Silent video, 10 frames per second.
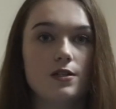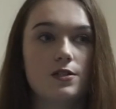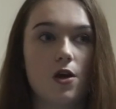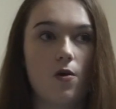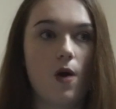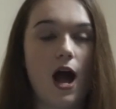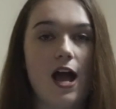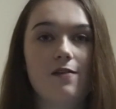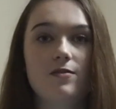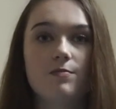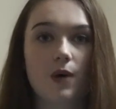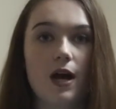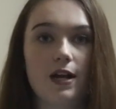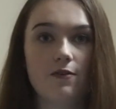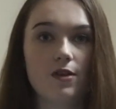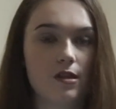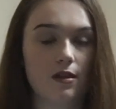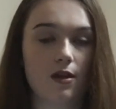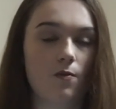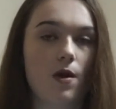So I haven't bought everything
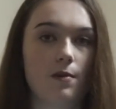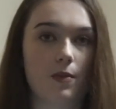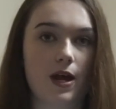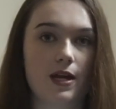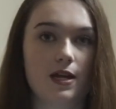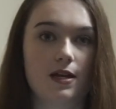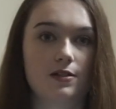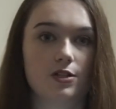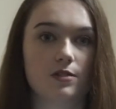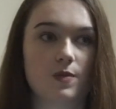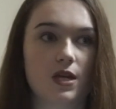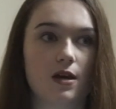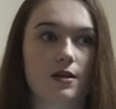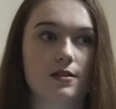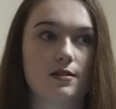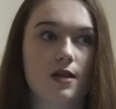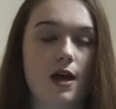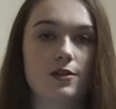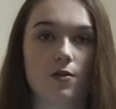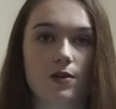that I want to buy yet just because I
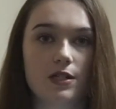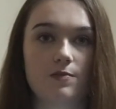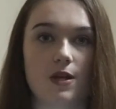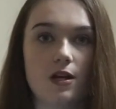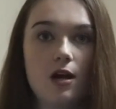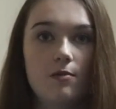don't want to spend all